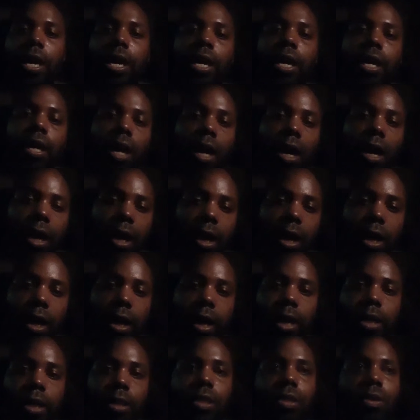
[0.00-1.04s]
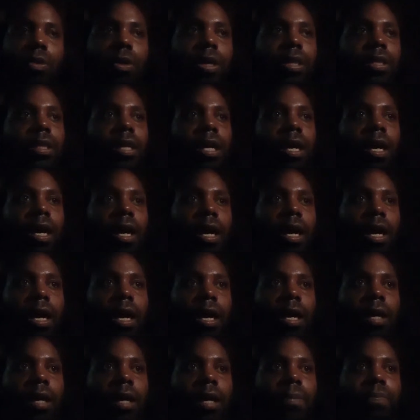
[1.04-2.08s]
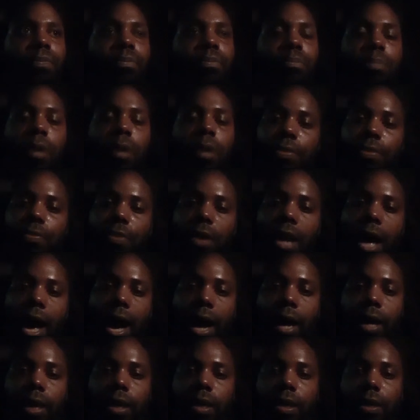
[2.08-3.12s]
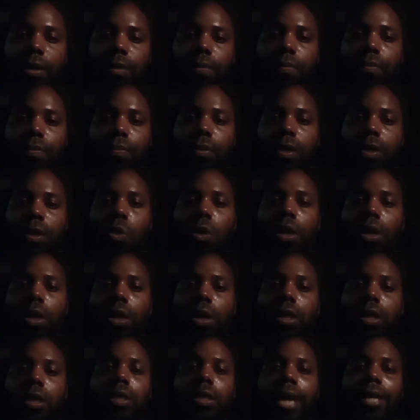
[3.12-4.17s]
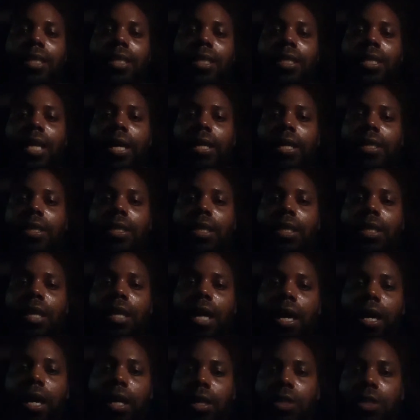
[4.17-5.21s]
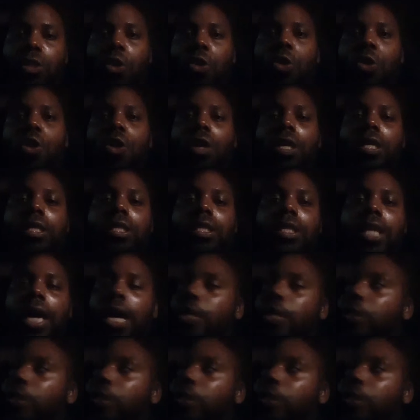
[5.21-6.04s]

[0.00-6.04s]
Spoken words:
into its butterfly, or the snake shed its skin. So you're going to shed